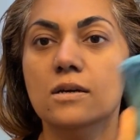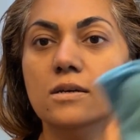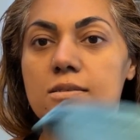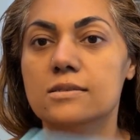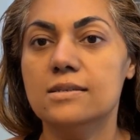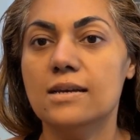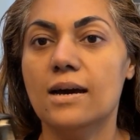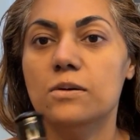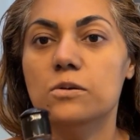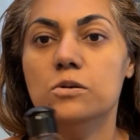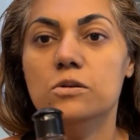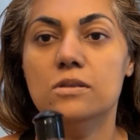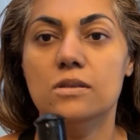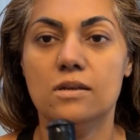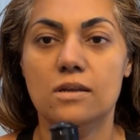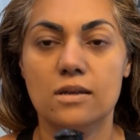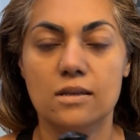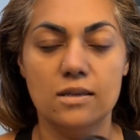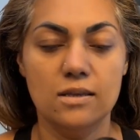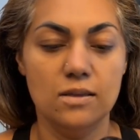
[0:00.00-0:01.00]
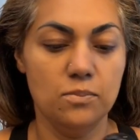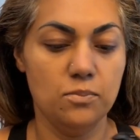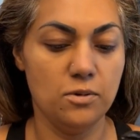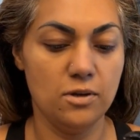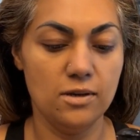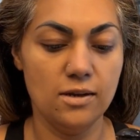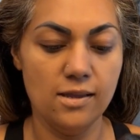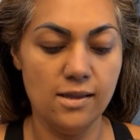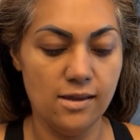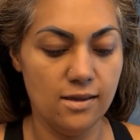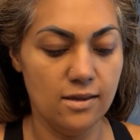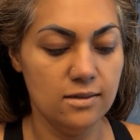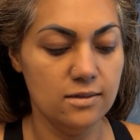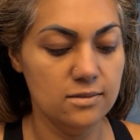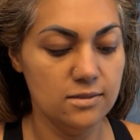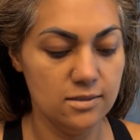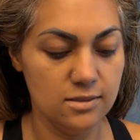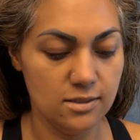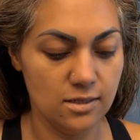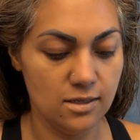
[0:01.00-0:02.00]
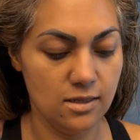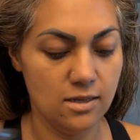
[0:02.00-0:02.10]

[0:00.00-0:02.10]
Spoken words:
towel that I keep on hand